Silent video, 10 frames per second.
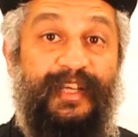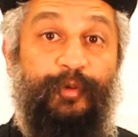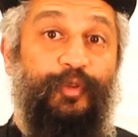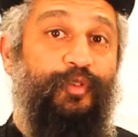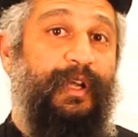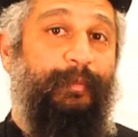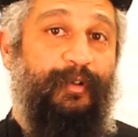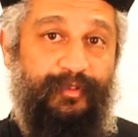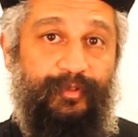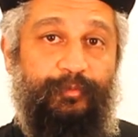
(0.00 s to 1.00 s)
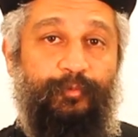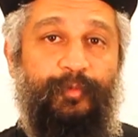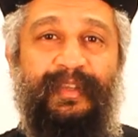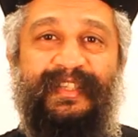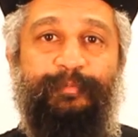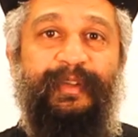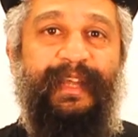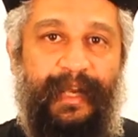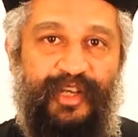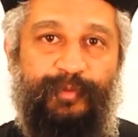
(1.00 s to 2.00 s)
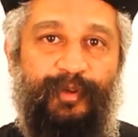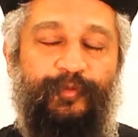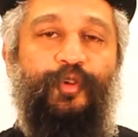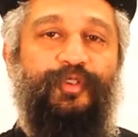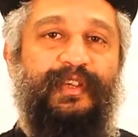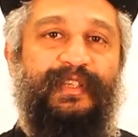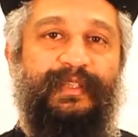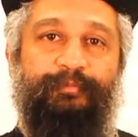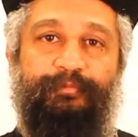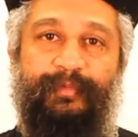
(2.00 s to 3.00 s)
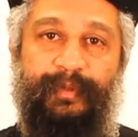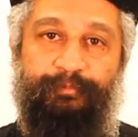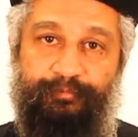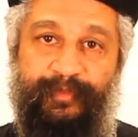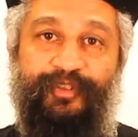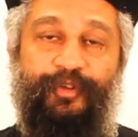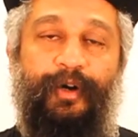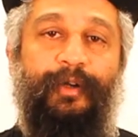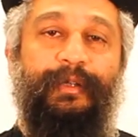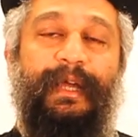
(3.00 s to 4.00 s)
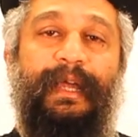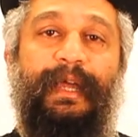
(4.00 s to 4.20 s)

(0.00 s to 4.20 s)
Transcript: and we'll talk about what does it mean eligible voters later on,